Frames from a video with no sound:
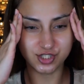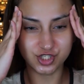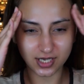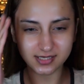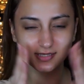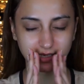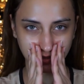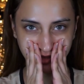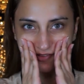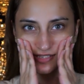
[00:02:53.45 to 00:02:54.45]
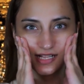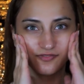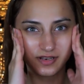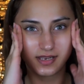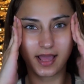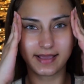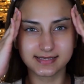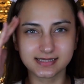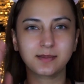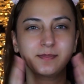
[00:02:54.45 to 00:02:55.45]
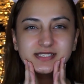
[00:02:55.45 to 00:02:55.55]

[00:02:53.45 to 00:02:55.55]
So just give yourself a nice